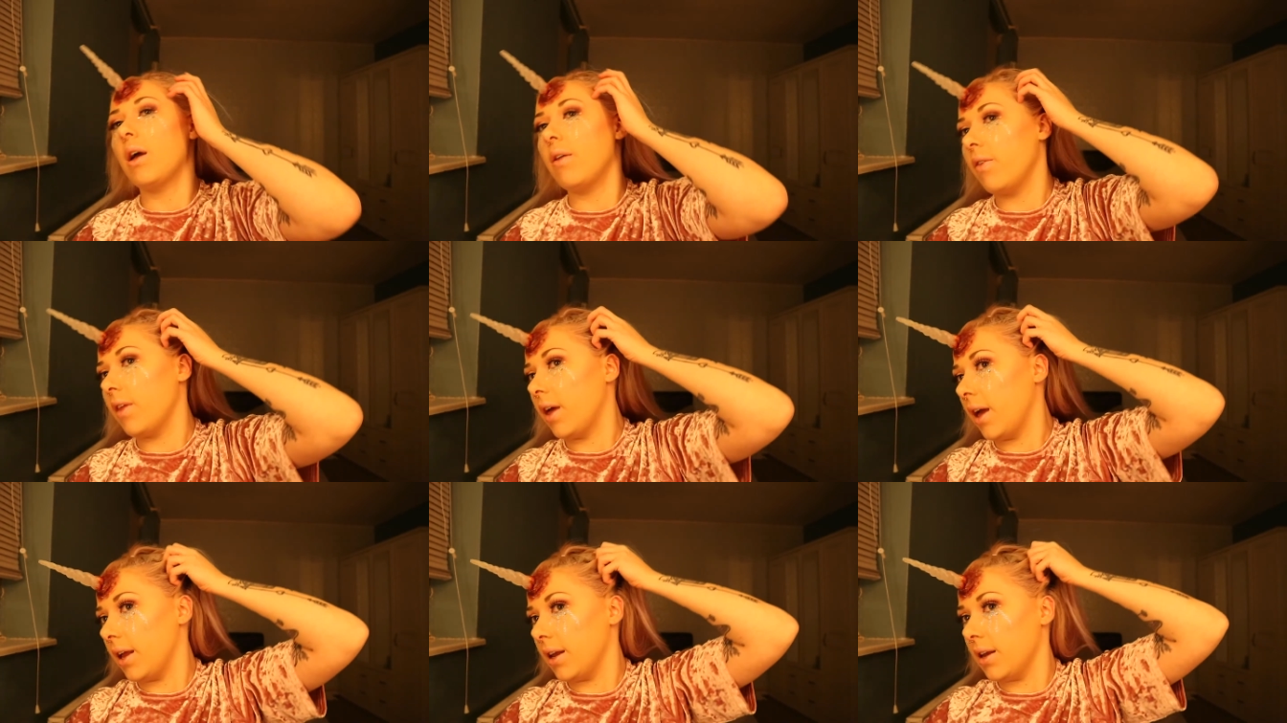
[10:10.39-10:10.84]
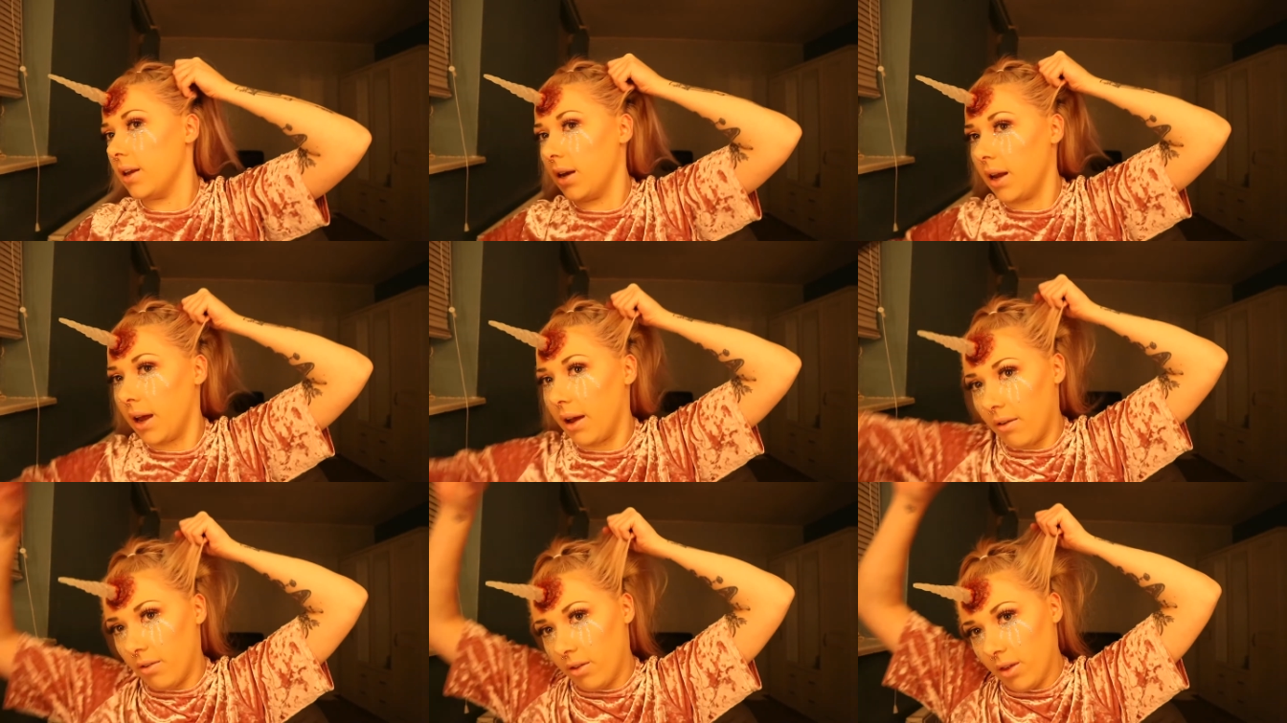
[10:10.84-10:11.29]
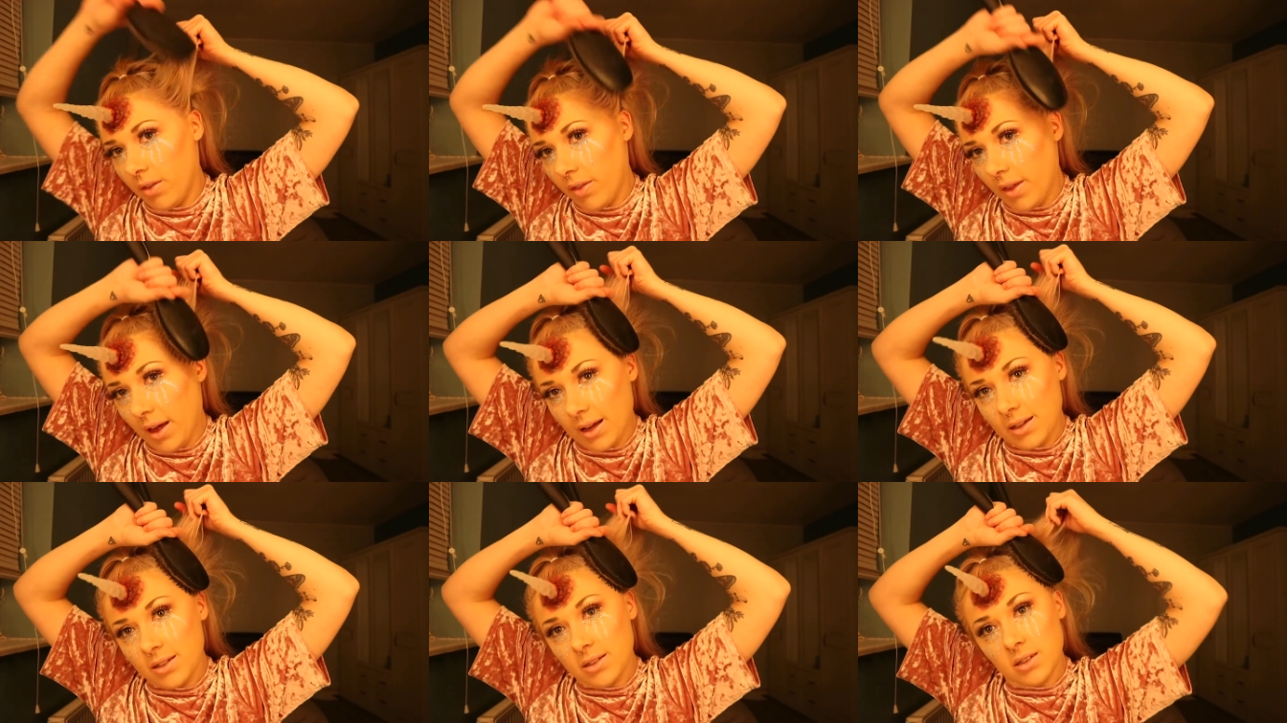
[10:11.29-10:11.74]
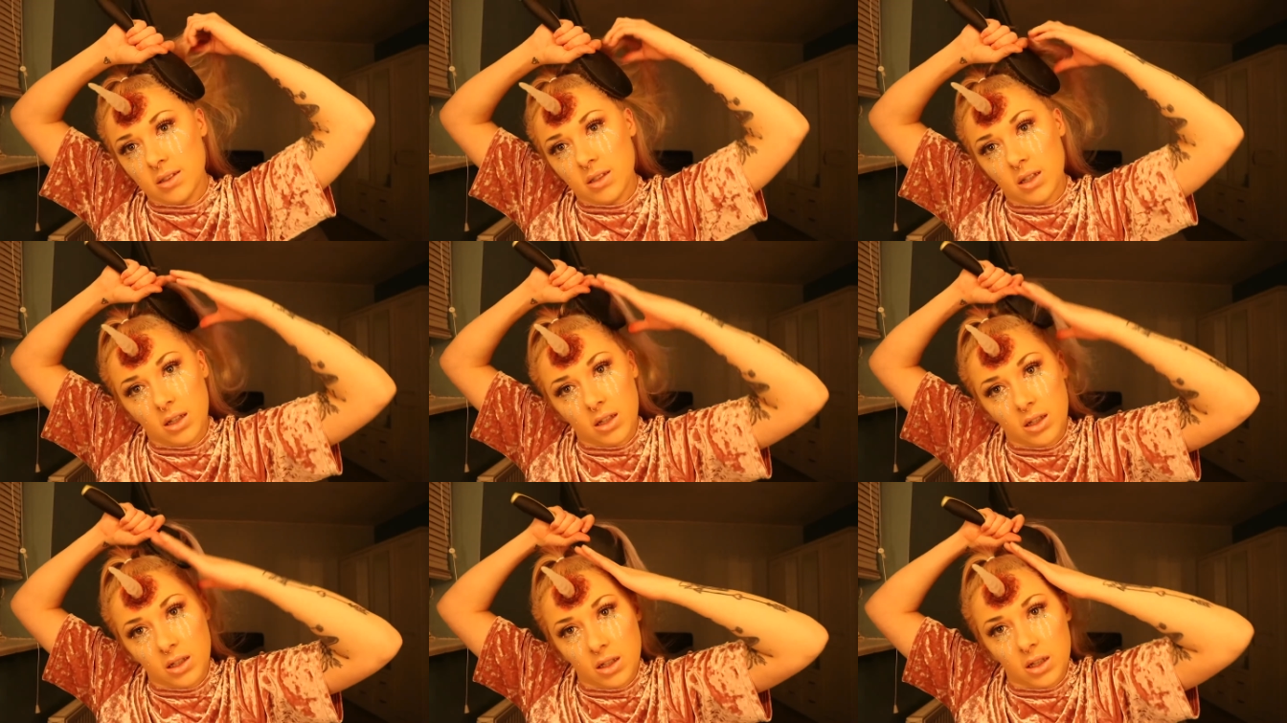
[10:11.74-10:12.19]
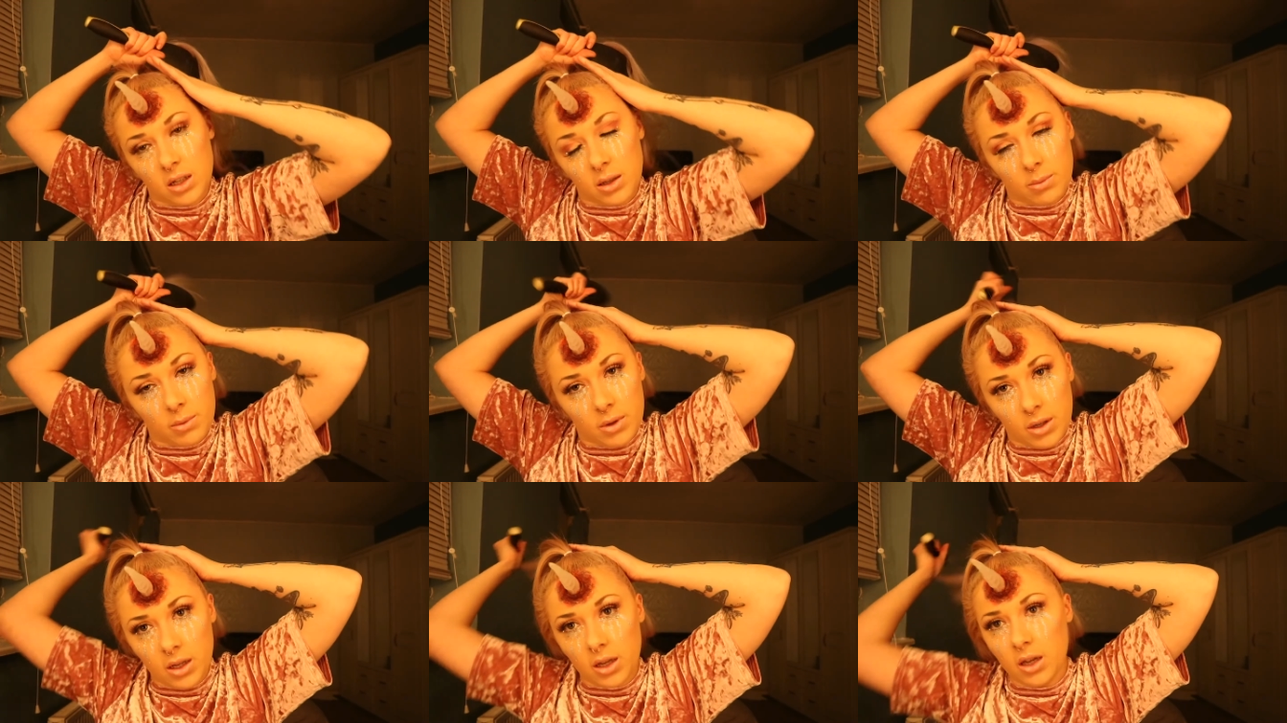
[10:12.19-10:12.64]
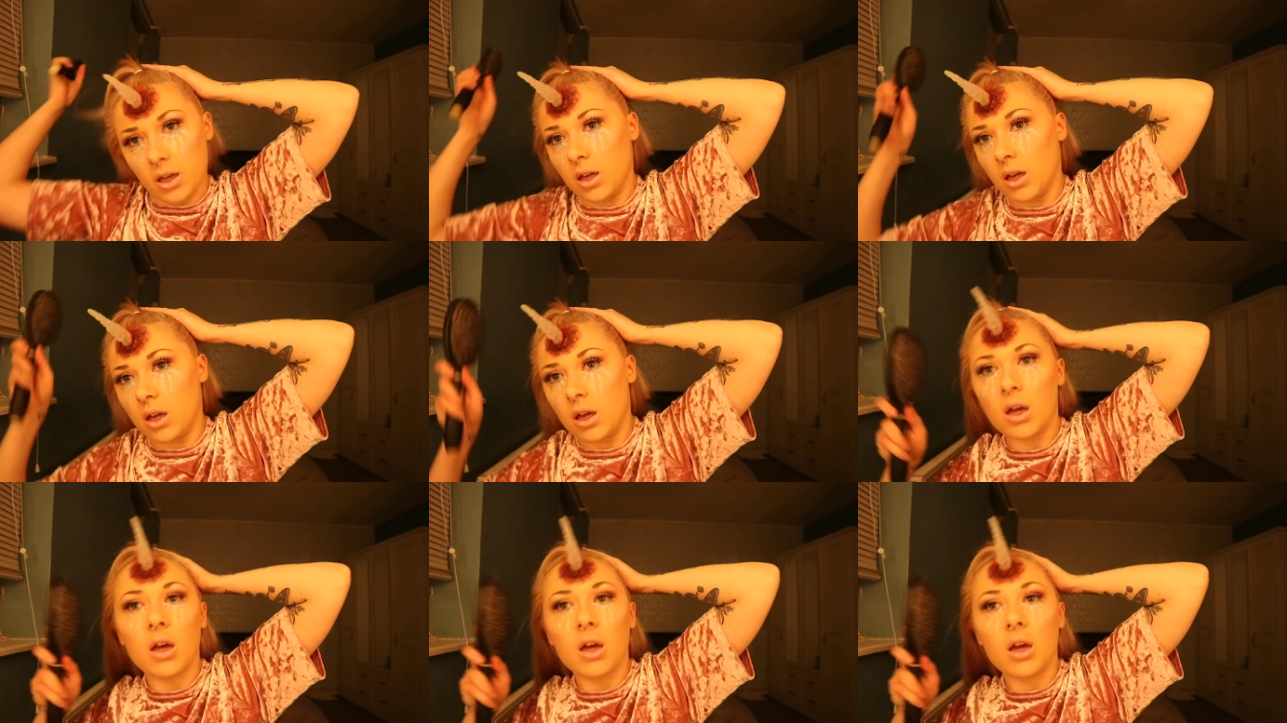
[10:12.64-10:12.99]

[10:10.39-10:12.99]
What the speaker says: Then now that that's done, I'm going to